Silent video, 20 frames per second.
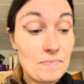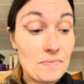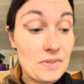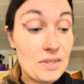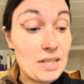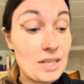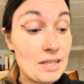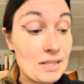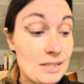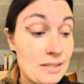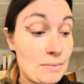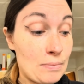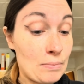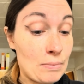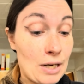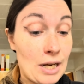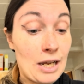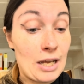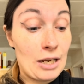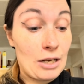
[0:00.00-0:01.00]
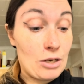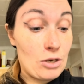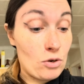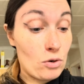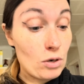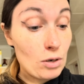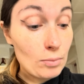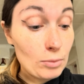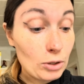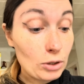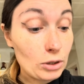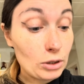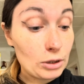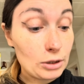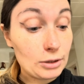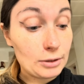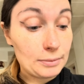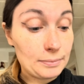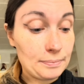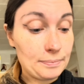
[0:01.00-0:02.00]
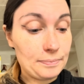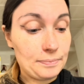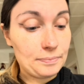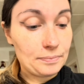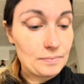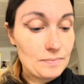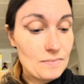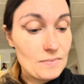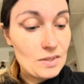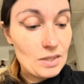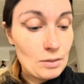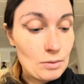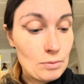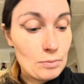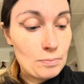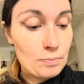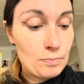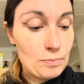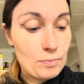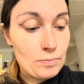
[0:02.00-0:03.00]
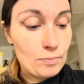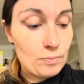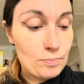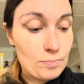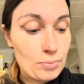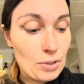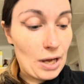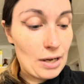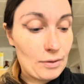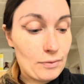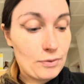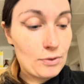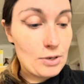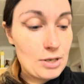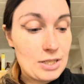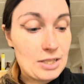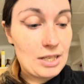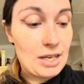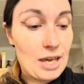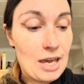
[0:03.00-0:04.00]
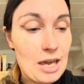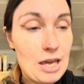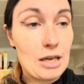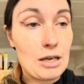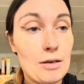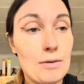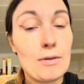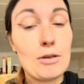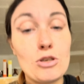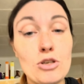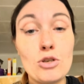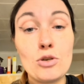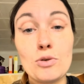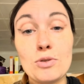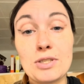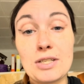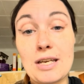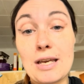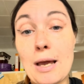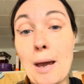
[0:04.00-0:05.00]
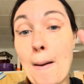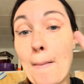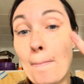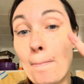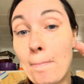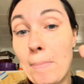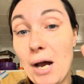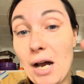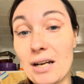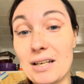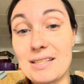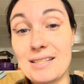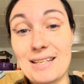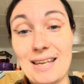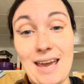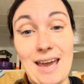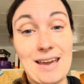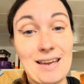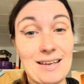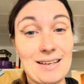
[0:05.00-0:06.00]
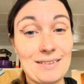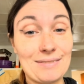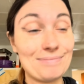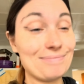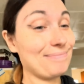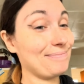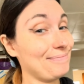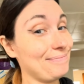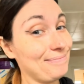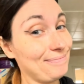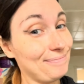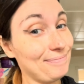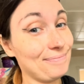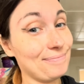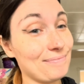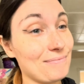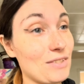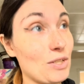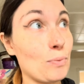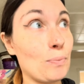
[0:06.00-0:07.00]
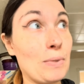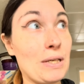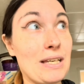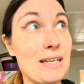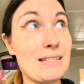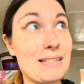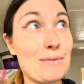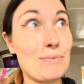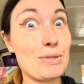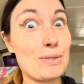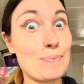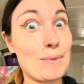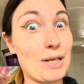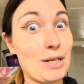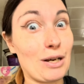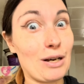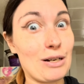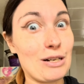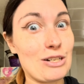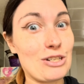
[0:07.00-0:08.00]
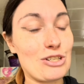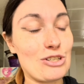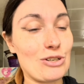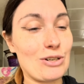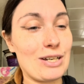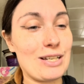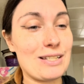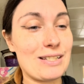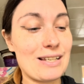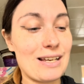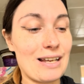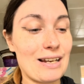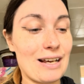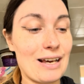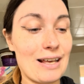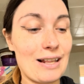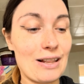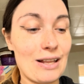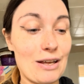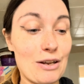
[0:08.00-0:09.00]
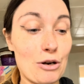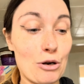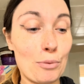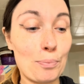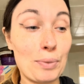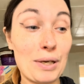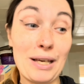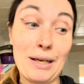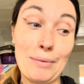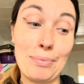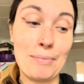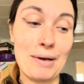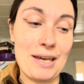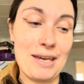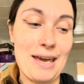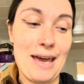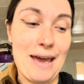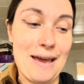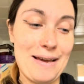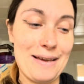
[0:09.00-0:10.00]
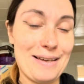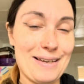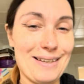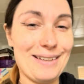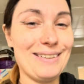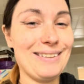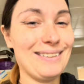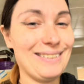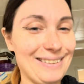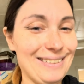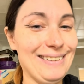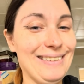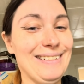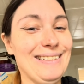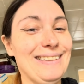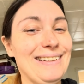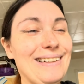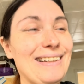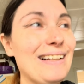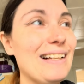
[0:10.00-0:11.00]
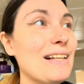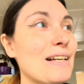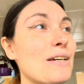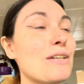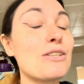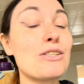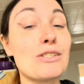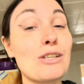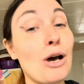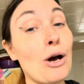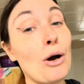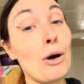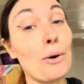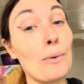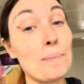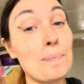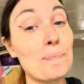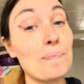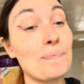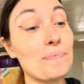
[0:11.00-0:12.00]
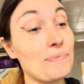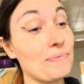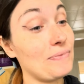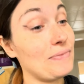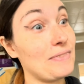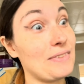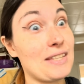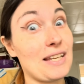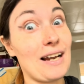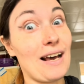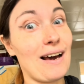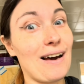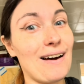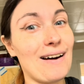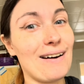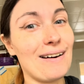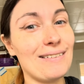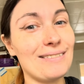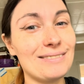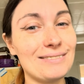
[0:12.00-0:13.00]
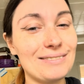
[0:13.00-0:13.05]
is my normal Black Forest cake using box cake because it was my daughter's choice and I let her pick my cake. So, ta-da!